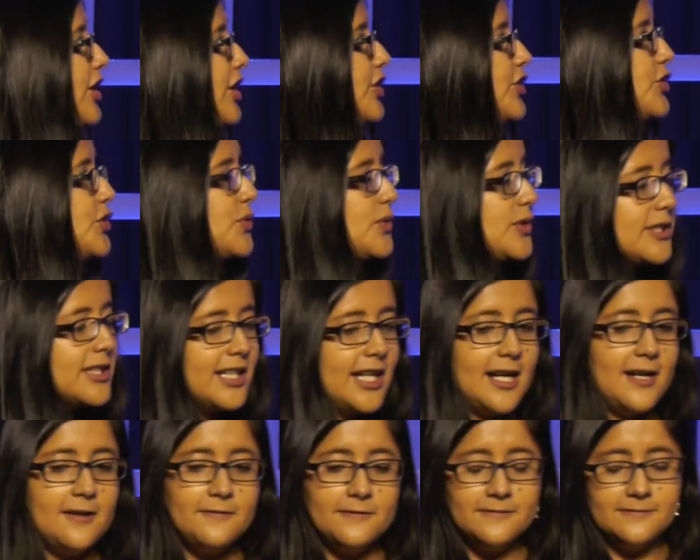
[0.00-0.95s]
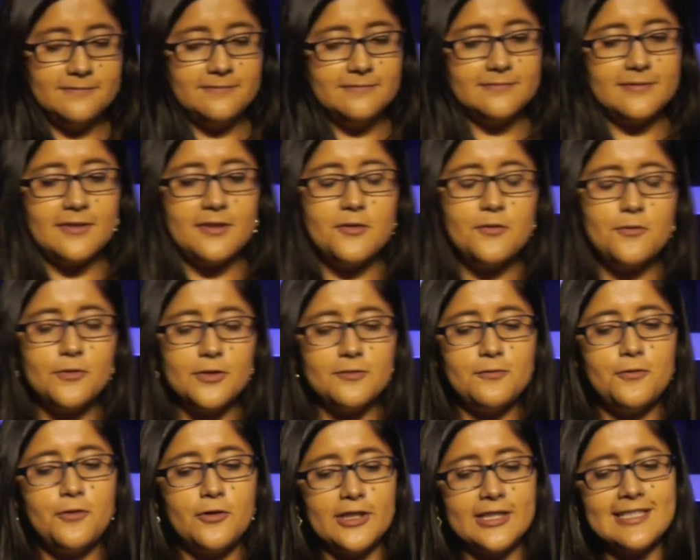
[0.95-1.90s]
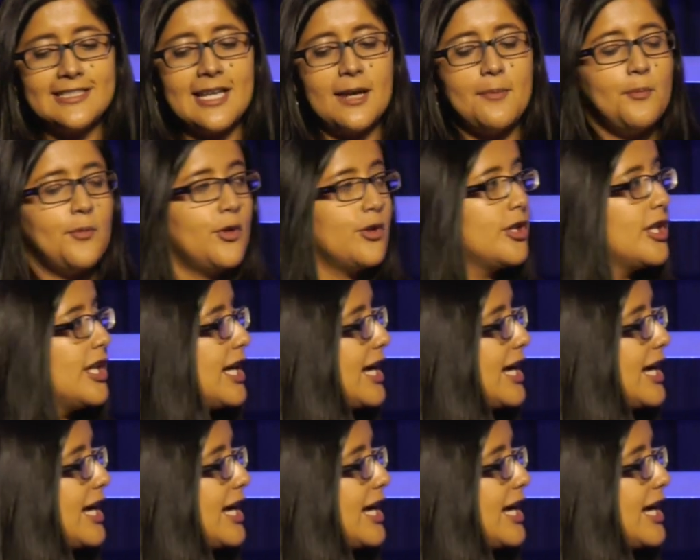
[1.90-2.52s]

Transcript: you will have, for example,